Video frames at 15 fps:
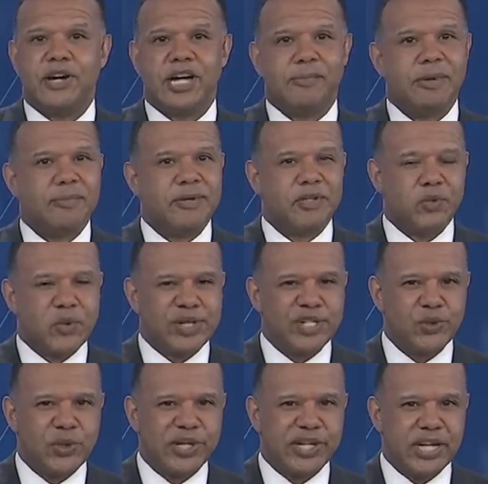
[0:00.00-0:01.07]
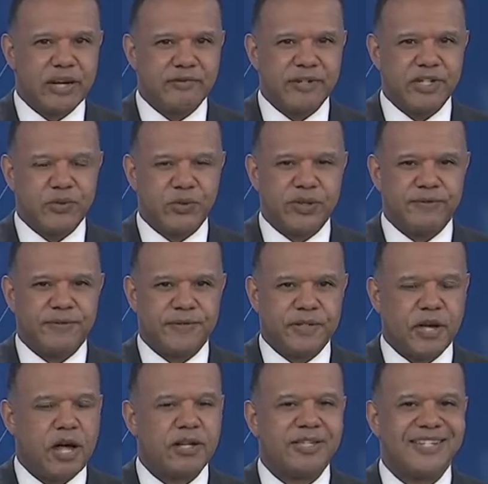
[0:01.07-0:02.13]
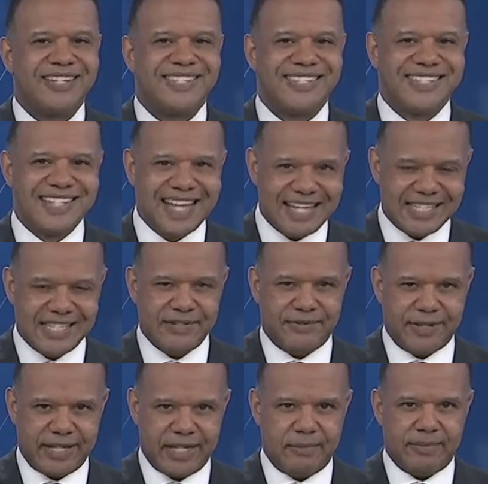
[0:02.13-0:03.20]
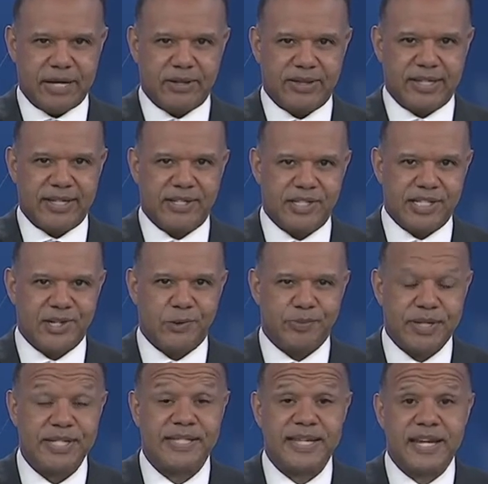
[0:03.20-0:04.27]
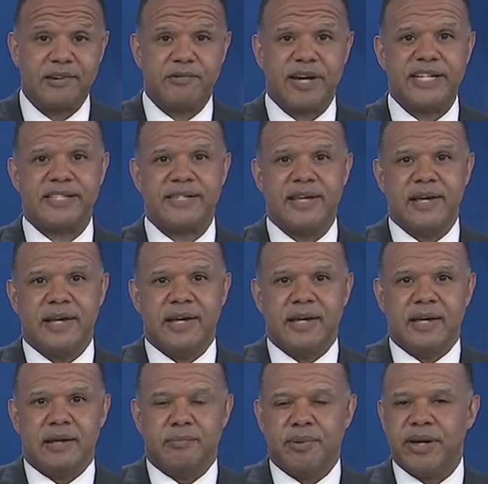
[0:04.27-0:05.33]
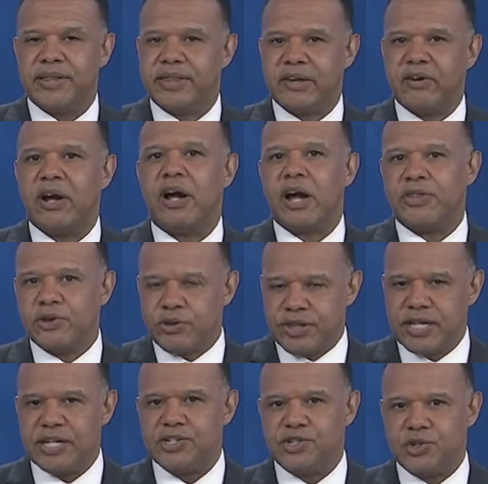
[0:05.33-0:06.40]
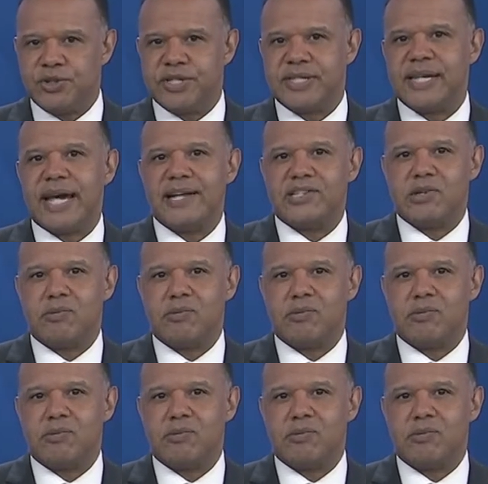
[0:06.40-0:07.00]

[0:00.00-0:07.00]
Our Commitment 2020 coverage, we've talked extensively about the GOP Senate race, but there are other things you'll decide